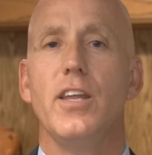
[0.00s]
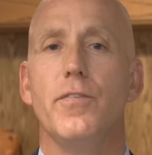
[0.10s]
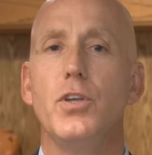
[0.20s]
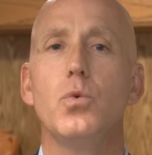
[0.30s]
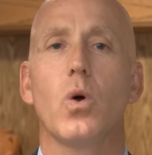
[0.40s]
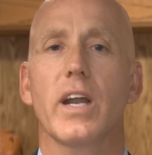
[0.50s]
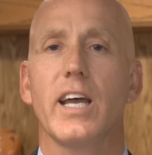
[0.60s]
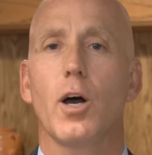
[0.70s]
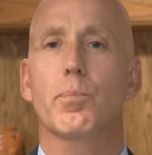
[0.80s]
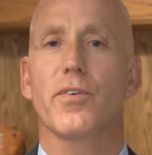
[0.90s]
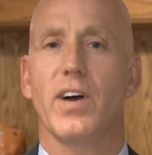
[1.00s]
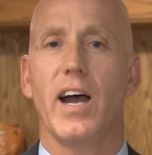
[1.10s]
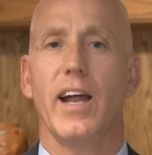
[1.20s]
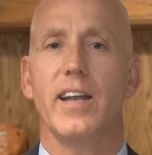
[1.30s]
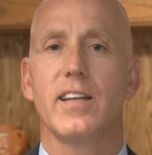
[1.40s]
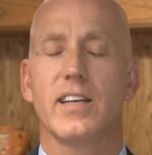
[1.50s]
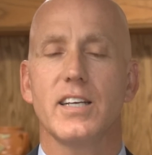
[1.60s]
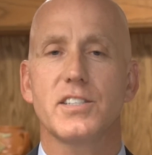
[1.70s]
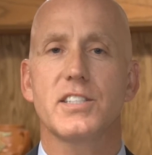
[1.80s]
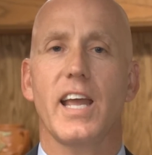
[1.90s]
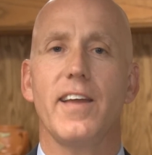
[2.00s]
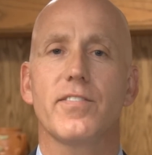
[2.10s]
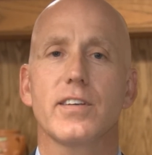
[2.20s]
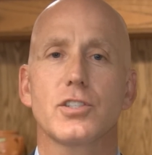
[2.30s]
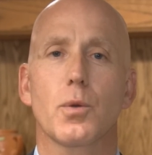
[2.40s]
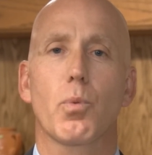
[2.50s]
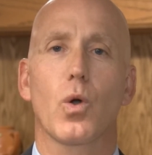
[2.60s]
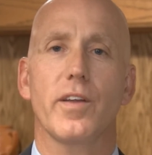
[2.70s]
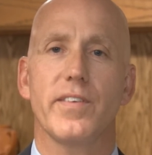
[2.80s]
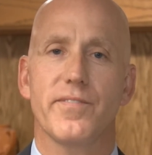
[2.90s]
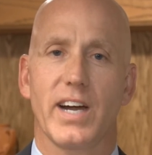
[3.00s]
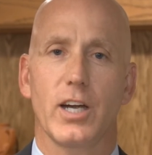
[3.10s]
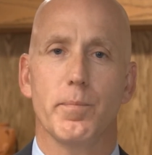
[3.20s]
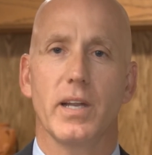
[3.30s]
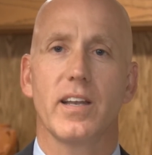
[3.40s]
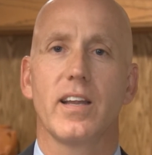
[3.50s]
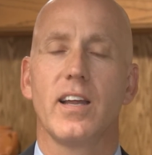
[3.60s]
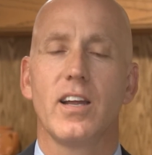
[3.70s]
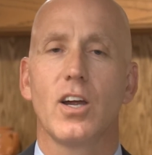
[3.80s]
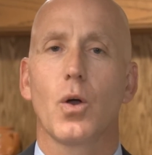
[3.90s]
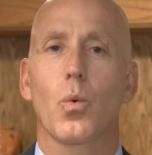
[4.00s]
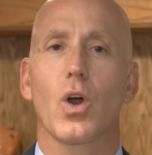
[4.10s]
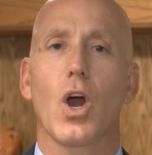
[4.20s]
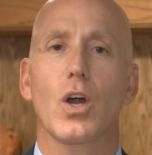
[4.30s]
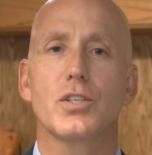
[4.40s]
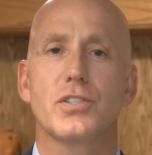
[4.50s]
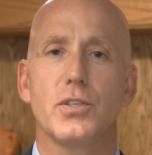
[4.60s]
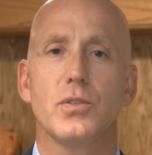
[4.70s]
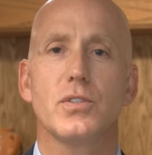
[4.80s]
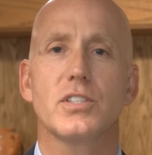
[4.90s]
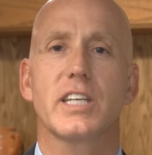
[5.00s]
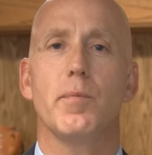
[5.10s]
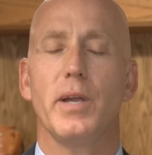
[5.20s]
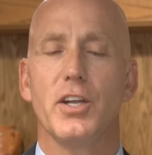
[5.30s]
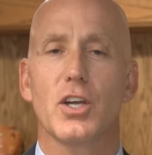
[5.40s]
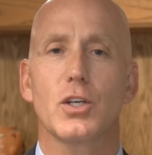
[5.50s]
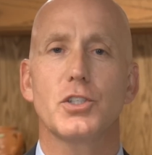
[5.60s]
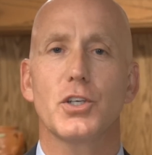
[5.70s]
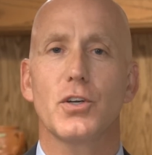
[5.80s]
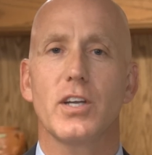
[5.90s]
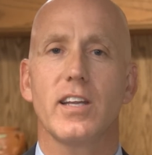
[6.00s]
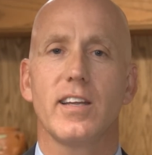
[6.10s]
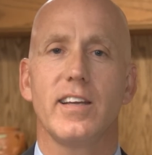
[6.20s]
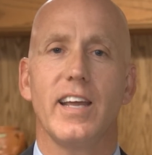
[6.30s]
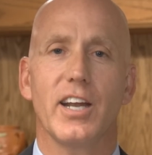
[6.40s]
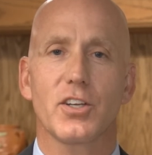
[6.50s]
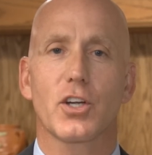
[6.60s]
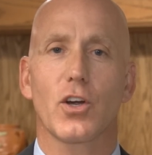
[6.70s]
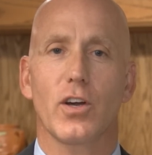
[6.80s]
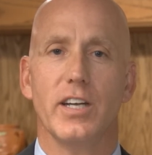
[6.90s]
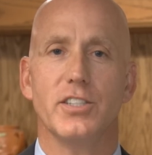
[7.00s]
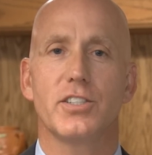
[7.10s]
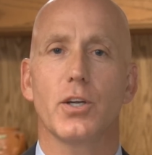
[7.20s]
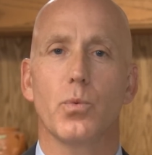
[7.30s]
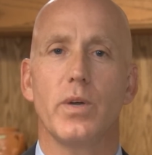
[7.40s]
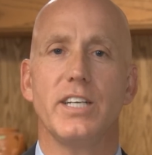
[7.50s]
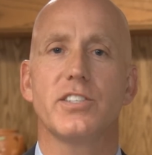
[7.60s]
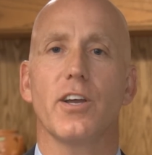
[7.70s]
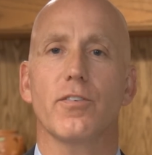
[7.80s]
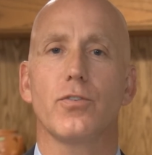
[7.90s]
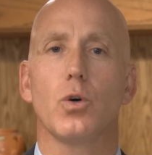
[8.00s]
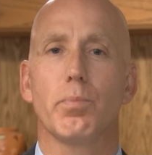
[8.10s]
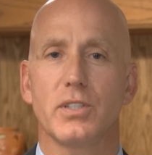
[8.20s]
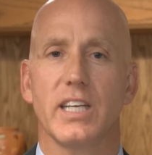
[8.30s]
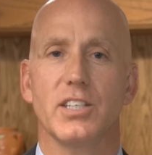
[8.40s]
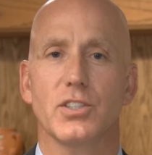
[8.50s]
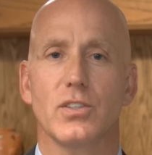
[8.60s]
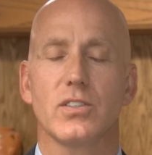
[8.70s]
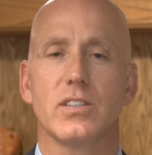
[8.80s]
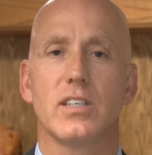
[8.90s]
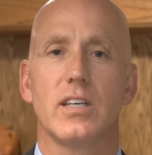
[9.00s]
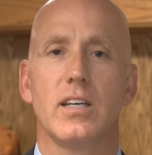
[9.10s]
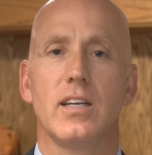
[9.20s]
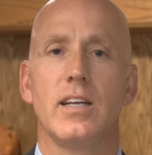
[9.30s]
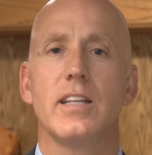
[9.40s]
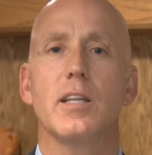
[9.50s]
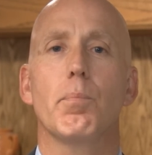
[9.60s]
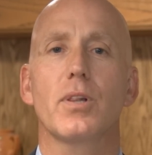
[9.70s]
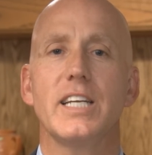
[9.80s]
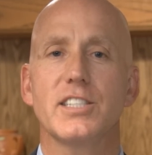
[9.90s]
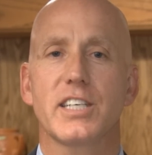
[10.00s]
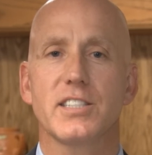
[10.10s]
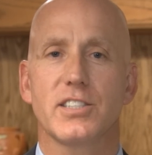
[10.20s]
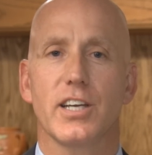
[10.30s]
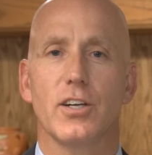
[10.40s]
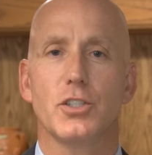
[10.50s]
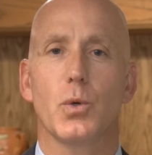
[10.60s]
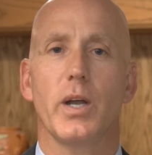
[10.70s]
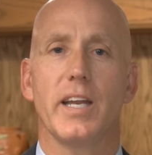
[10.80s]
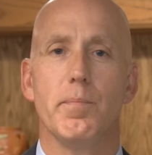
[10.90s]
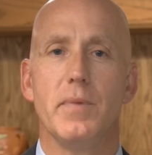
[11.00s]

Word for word: If you want to help provide a safe, supportive environment where our students can be nurtured and encouraged to reach their full potential, then please consider joining